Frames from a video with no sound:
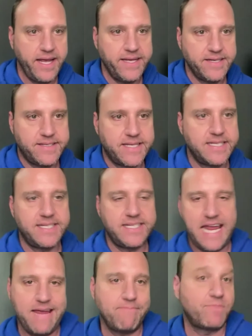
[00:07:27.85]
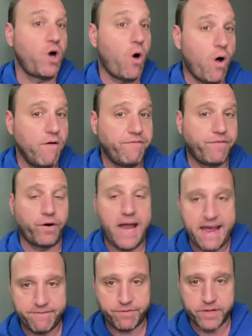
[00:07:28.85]
is the same goal for
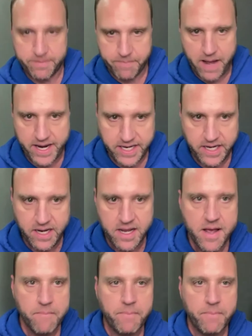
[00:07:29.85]
everybody,